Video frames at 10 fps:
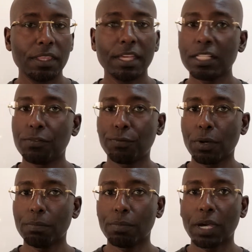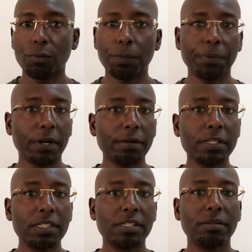That's from our
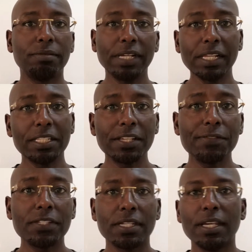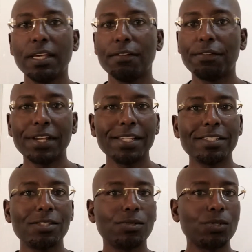parents, relatives,
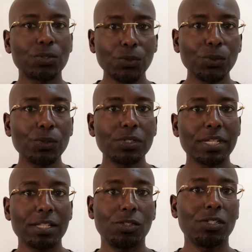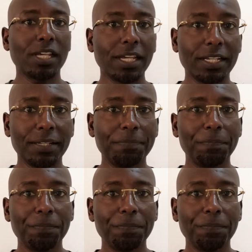friends, schools, and society.